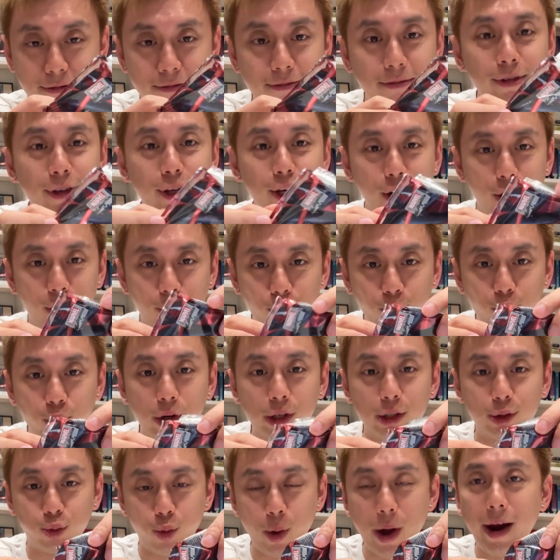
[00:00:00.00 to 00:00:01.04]

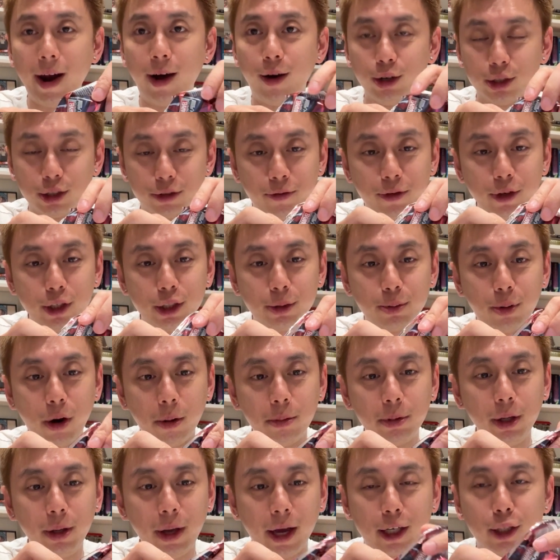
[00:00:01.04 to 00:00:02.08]
was when I was first
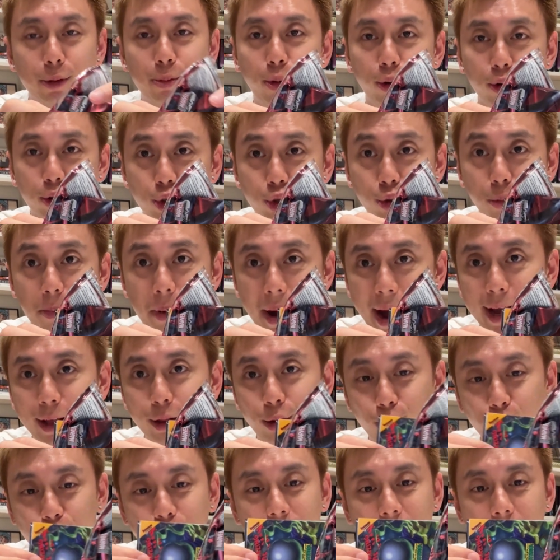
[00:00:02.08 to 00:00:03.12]
probably exposed to buy
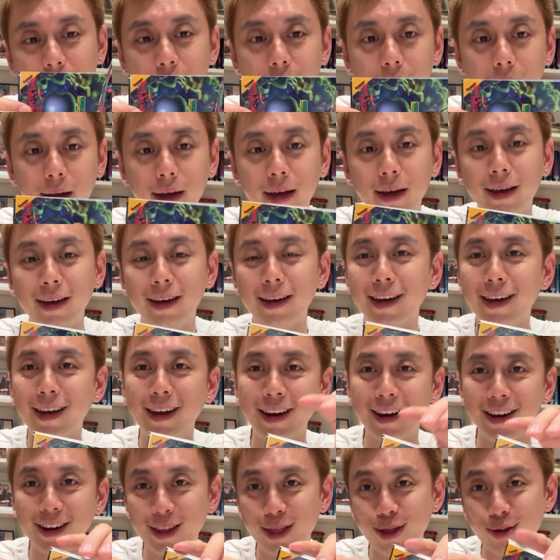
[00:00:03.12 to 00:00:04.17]
low, sell high
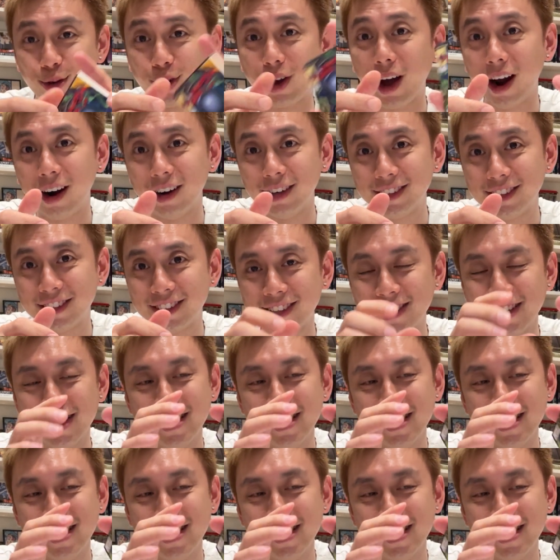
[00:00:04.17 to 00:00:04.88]
to cards.